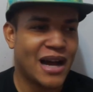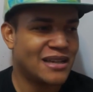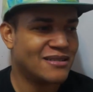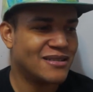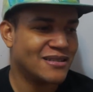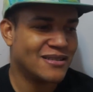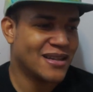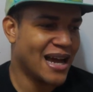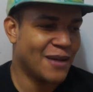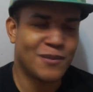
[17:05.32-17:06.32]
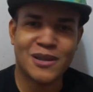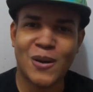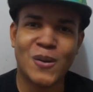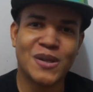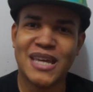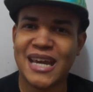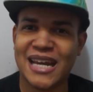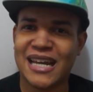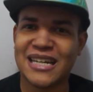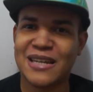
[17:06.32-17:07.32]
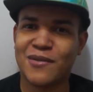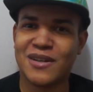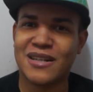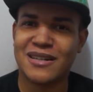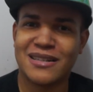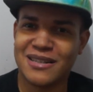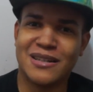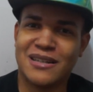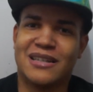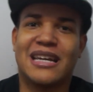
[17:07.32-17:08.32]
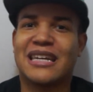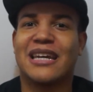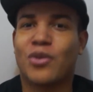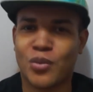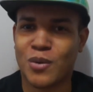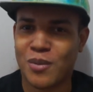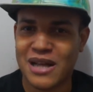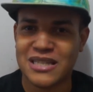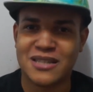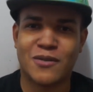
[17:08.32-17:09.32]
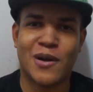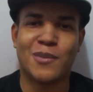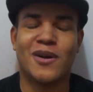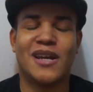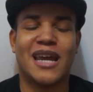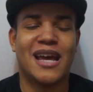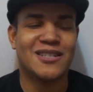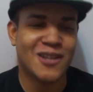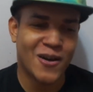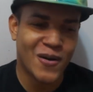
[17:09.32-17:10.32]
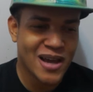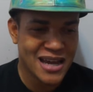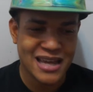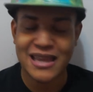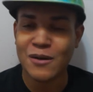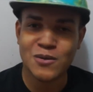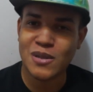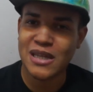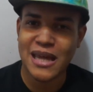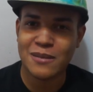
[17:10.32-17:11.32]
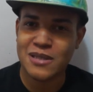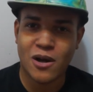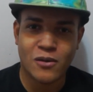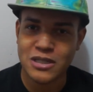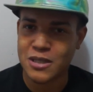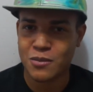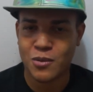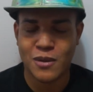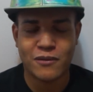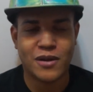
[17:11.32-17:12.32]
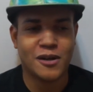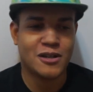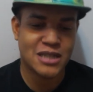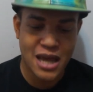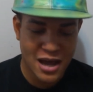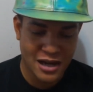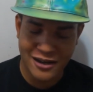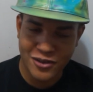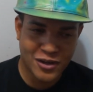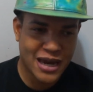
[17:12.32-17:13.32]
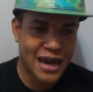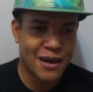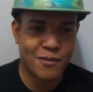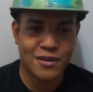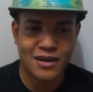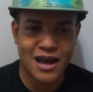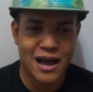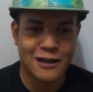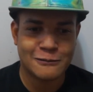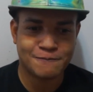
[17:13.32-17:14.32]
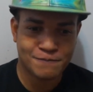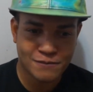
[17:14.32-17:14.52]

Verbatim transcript: I, I beat the whole thing and I didn't even like get through the process of uploading it. So that was one of the games that always slipped through my fingers. Another game, um,